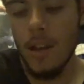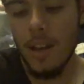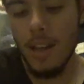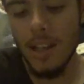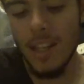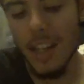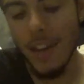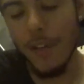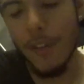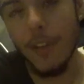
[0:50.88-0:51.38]

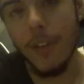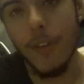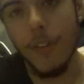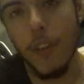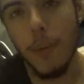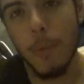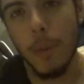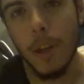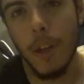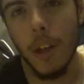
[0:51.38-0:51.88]
Different
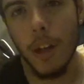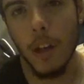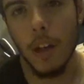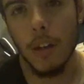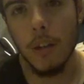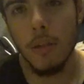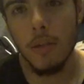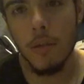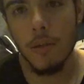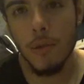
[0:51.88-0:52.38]
from your
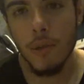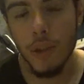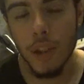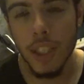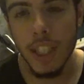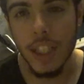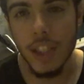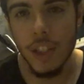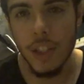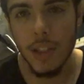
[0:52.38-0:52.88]

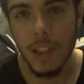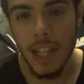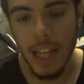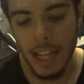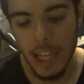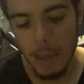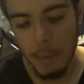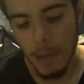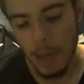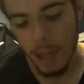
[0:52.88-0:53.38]
traditional
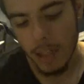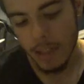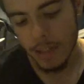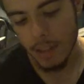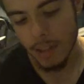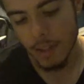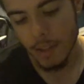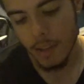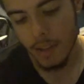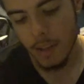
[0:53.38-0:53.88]
Nike
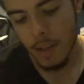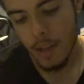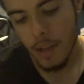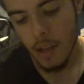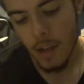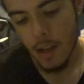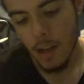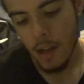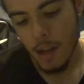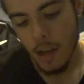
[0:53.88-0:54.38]
boxes.
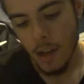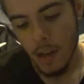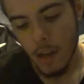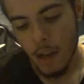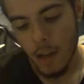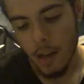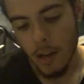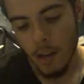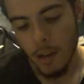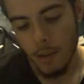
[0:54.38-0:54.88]

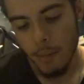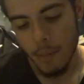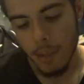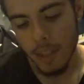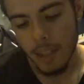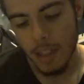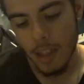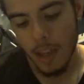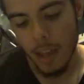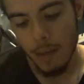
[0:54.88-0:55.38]
This
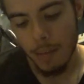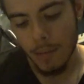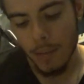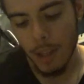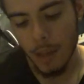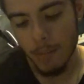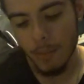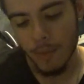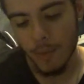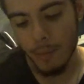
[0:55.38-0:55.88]

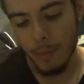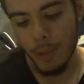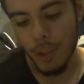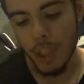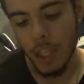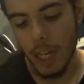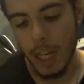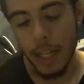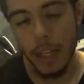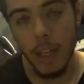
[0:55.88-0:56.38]
comes from
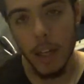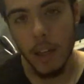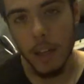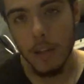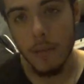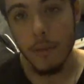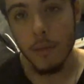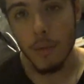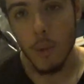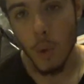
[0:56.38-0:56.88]
China,
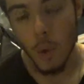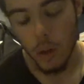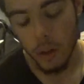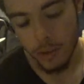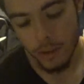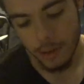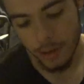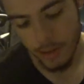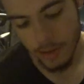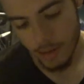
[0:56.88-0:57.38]
of
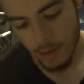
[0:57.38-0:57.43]
course.